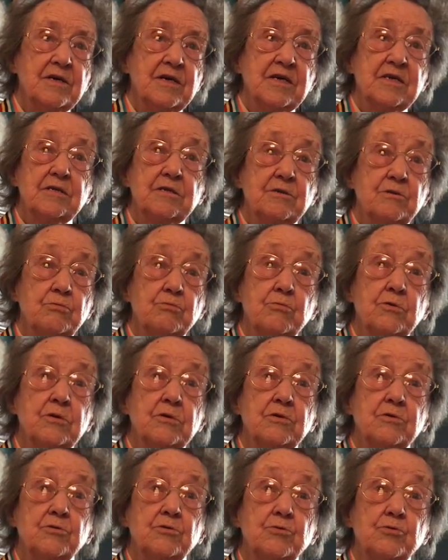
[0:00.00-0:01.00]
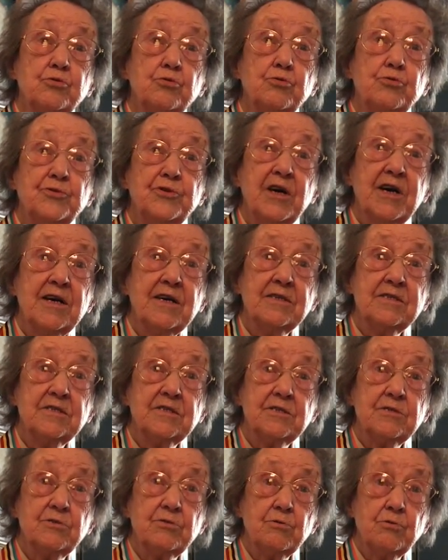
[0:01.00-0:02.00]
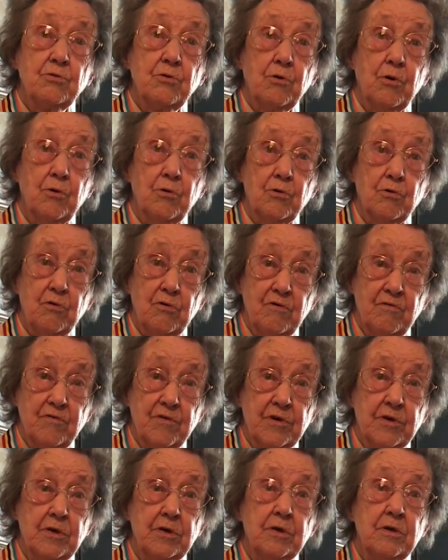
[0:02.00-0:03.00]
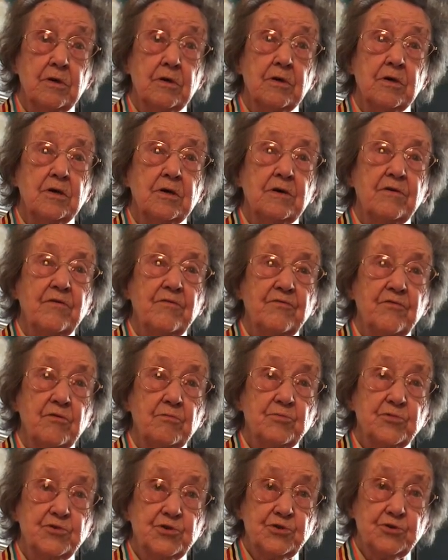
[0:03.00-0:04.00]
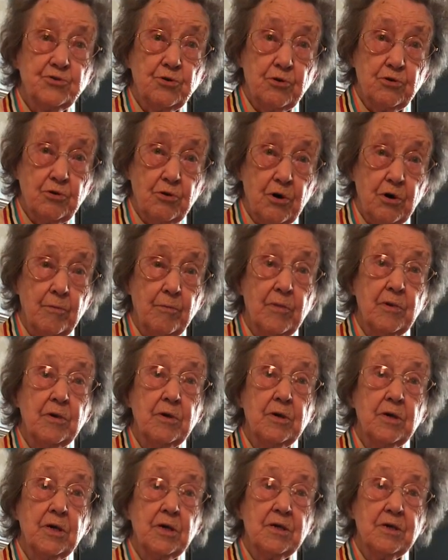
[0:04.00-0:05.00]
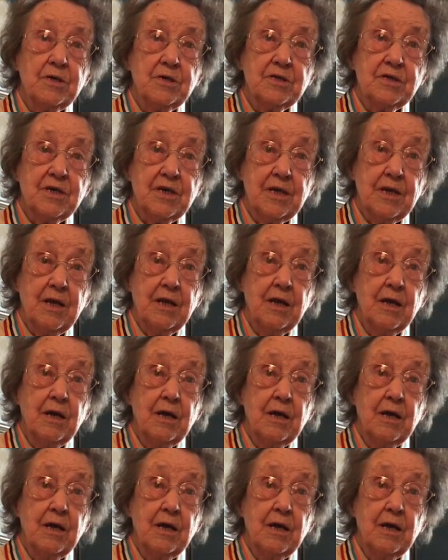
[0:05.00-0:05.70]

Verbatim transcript: It took 2 days to go over from Stockholm till